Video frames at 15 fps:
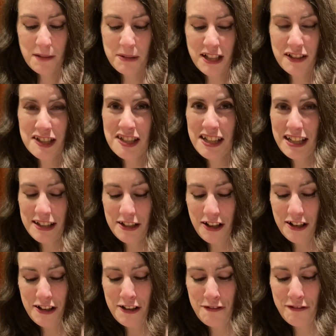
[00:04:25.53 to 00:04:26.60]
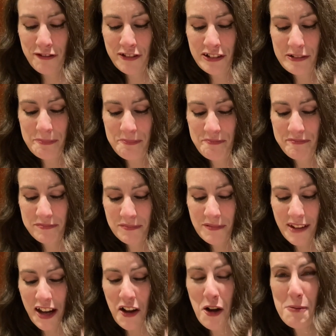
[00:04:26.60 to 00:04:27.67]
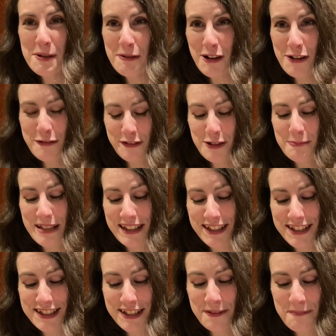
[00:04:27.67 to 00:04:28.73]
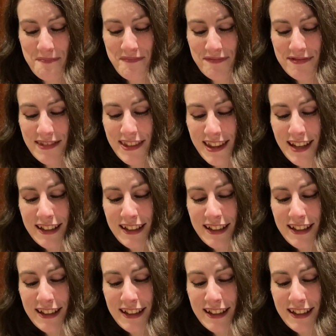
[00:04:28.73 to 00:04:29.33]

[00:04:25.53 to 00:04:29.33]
Cutting it in half. I hope you are filming Yeah.